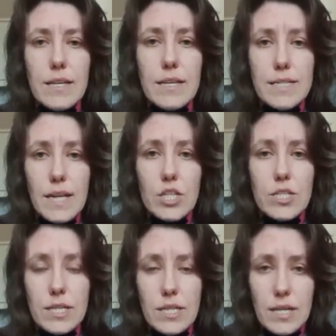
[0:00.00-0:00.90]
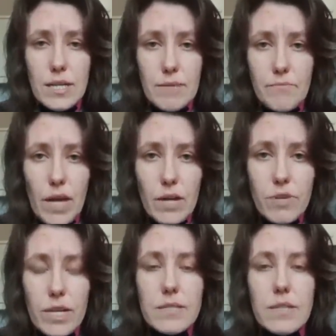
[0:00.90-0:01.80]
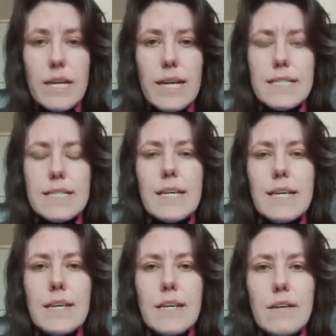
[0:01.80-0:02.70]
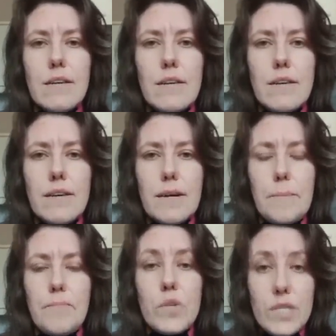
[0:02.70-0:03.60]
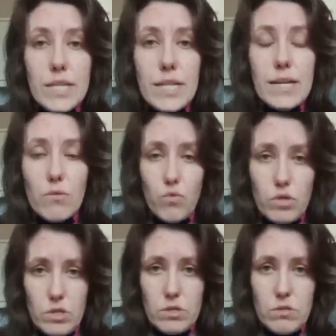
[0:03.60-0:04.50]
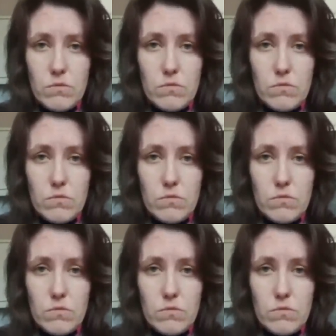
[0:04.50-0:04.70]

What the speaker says: such as aggressor as Hitler was.